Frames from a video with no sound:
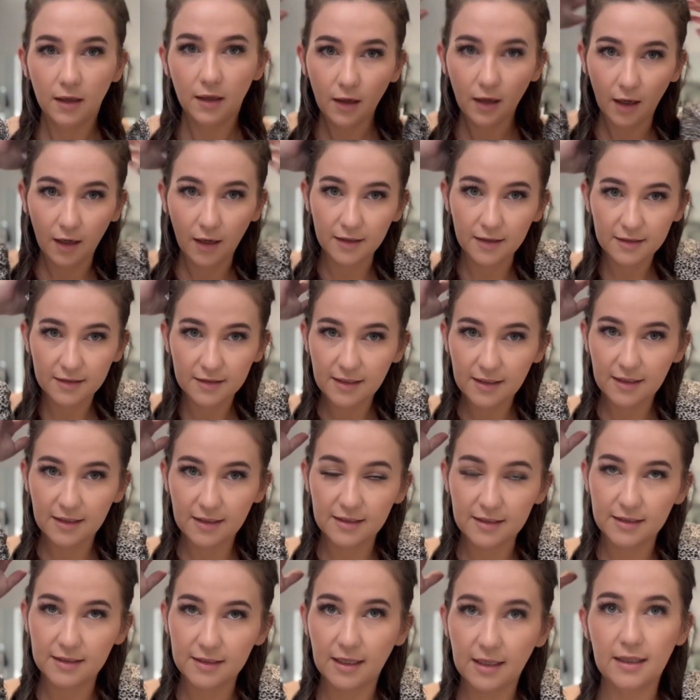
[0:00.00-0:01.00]
Honestly,
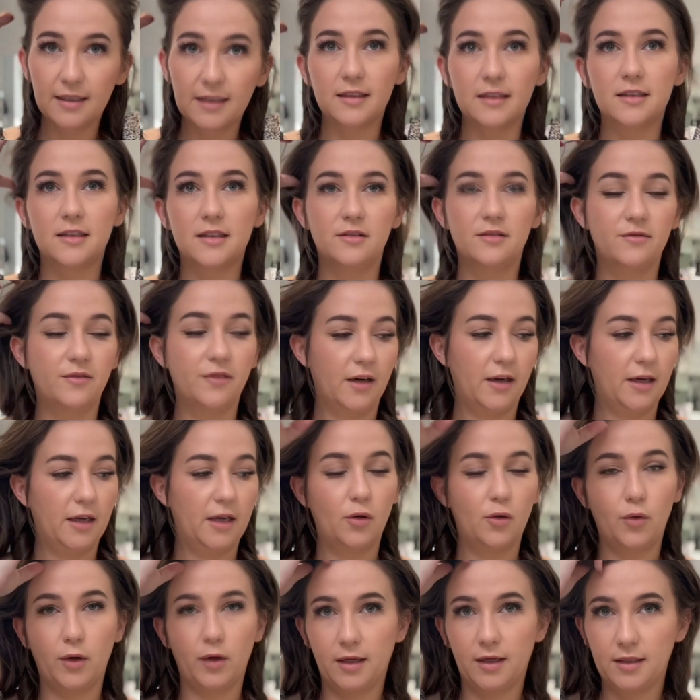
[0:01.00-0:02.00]
this is very
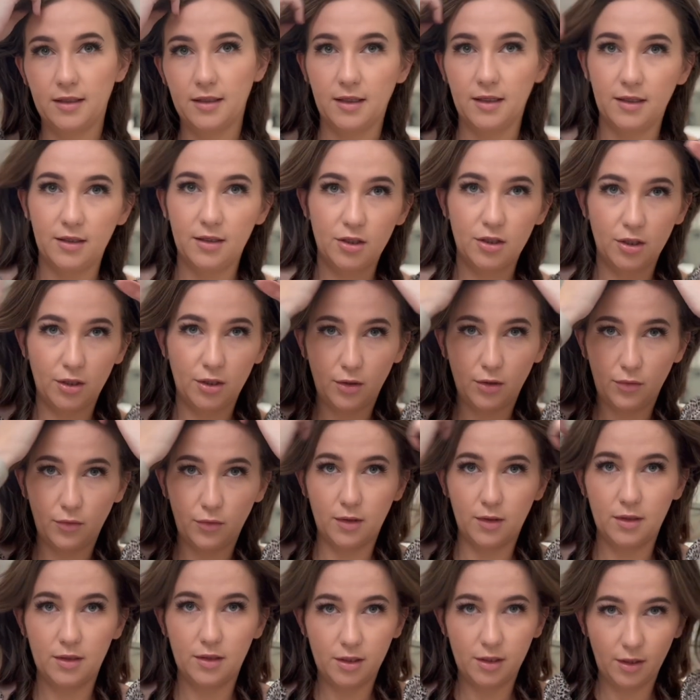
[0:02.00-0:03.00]
quick to
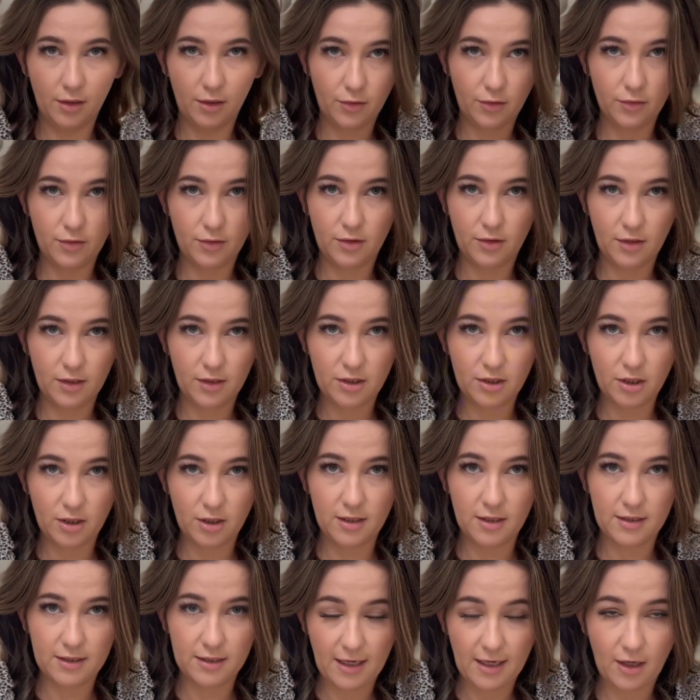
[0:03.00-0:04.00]
do, so this
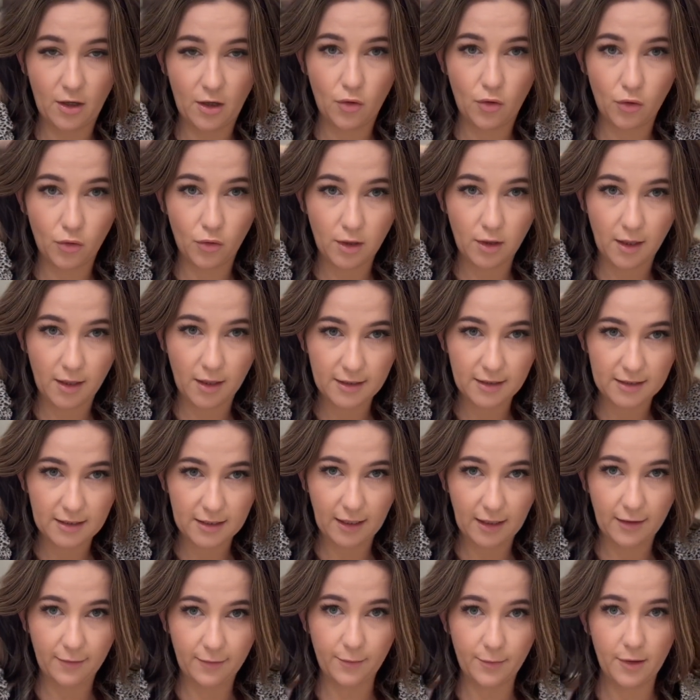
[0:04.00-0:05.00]
shouldn't take a whole lot of
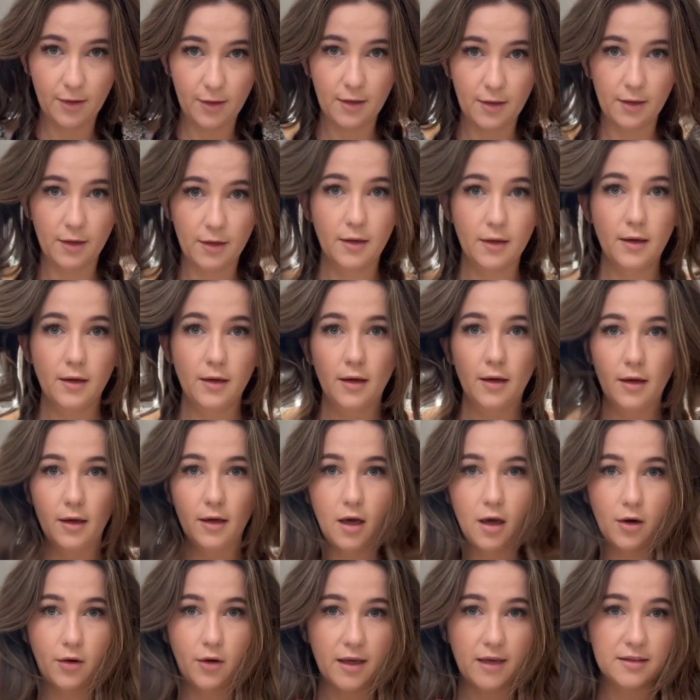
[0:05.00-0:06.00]
time.
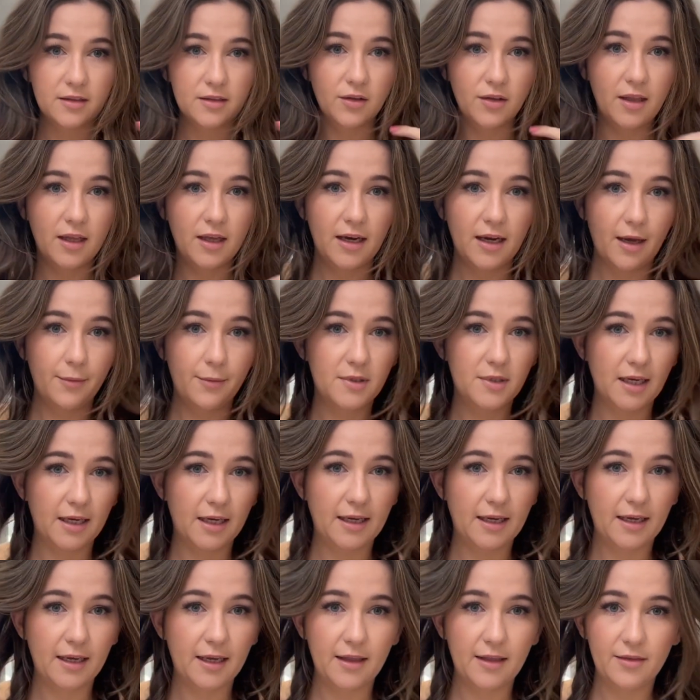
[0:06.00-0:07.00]
Okay, so then I'm
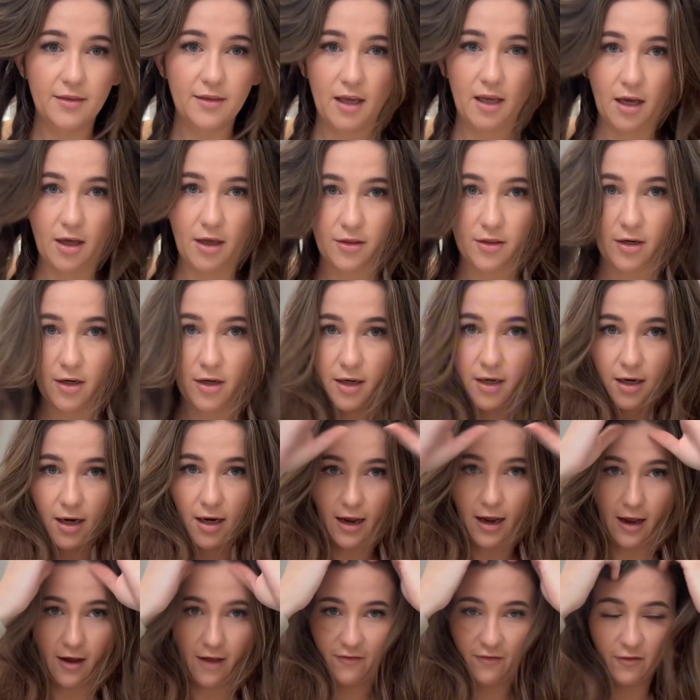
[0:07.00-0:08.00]
taking the other
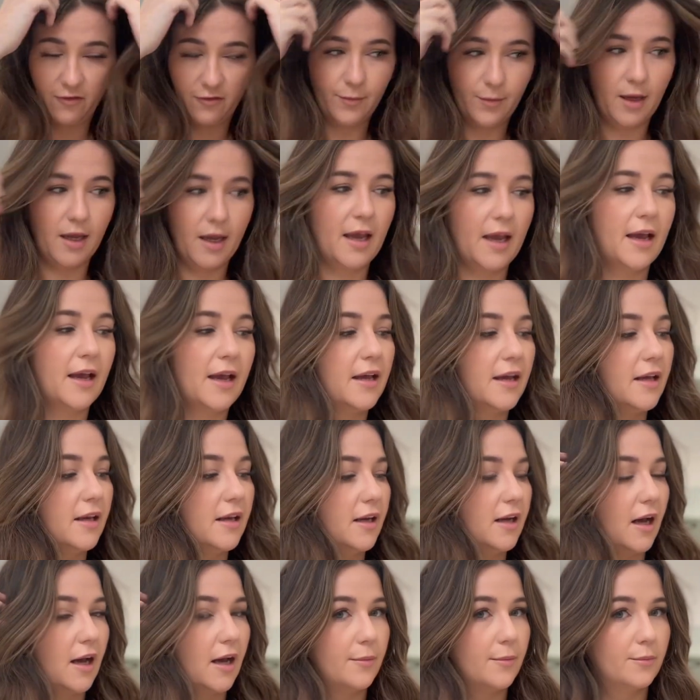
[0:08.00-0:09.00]
half of my
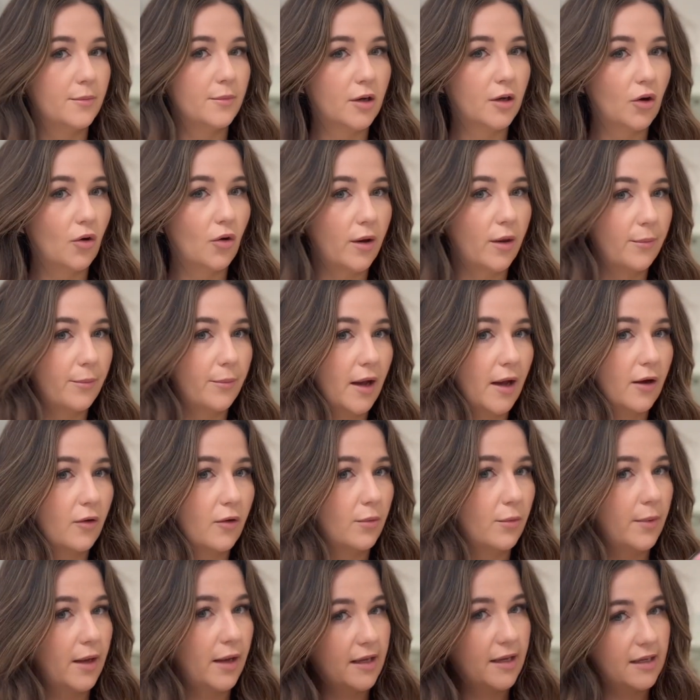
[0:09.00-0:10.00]
head. I'm going back
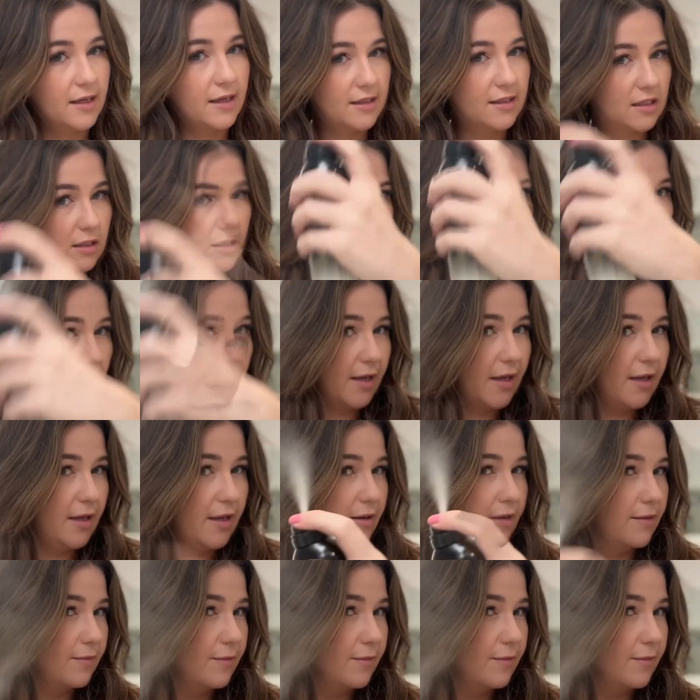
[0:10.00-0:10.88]
with my heat spray.